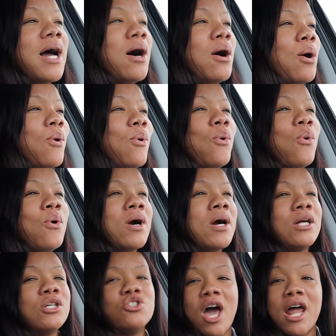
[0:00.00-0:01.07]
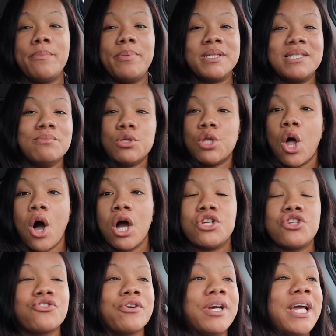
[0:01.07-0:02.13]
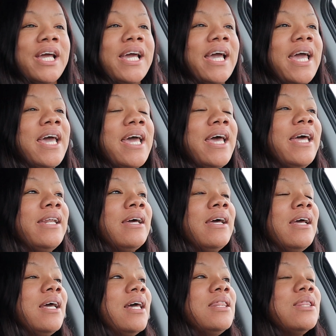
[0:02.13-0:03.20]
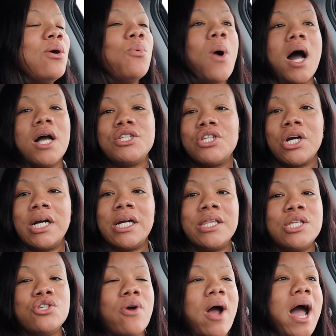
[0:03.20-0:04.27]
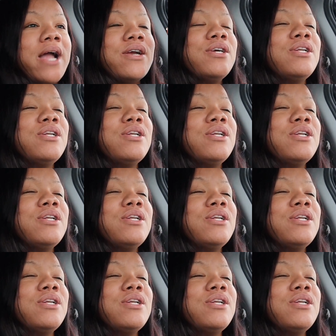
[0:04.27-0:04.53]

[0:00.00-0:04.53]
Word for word: or try to put some laundry in the washer or the dryer.